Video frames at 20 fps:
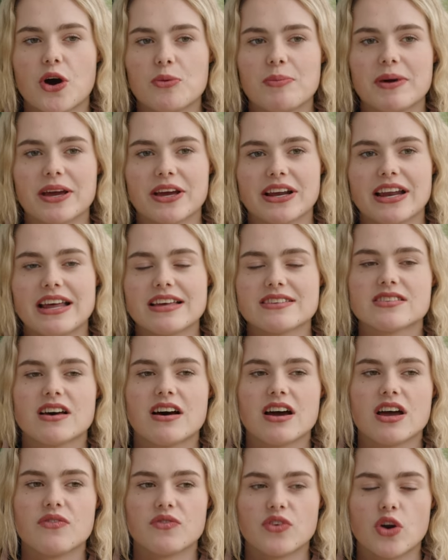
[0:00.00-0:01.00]
oh my goodness,
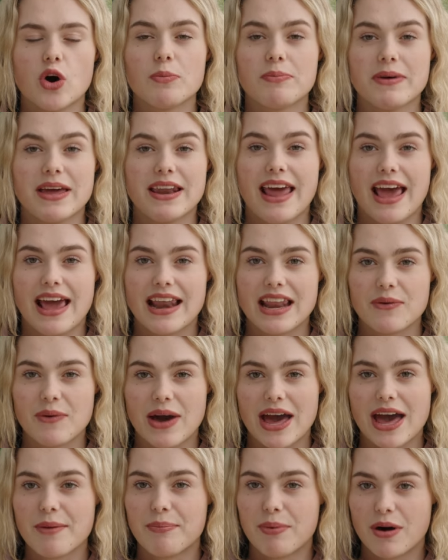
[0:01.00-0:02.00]
I have not been
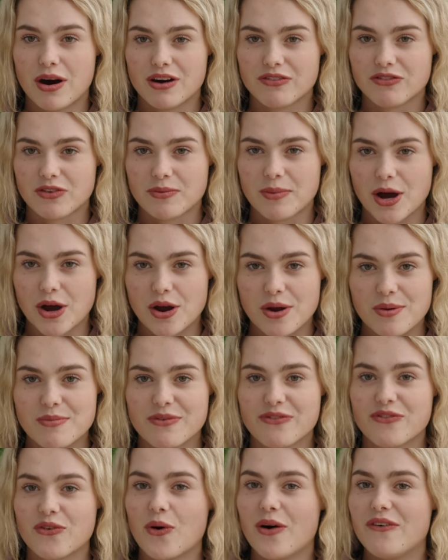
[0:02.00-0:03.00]
anywhere apart from
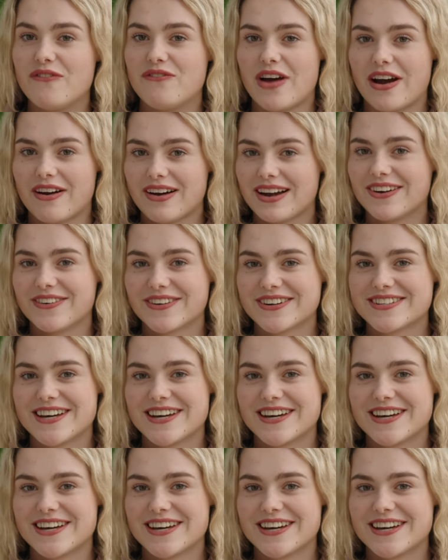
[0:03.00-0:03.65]
home for a very long